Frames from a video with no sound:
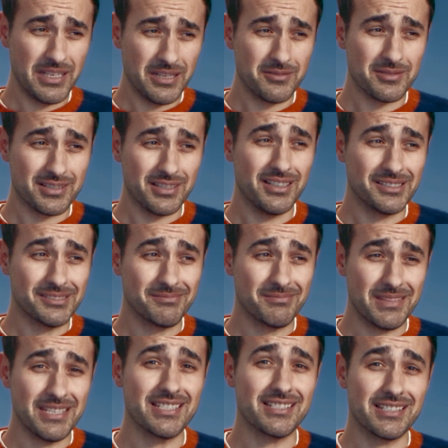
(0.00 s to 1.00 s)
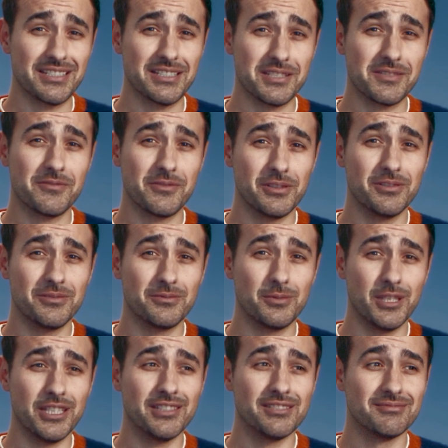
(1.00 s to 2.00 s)
And I was like, this thing is full of
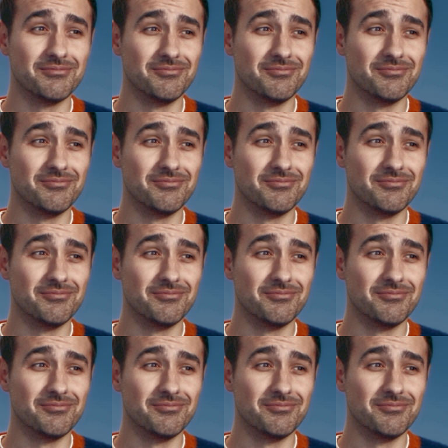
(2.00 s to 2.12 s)
wee.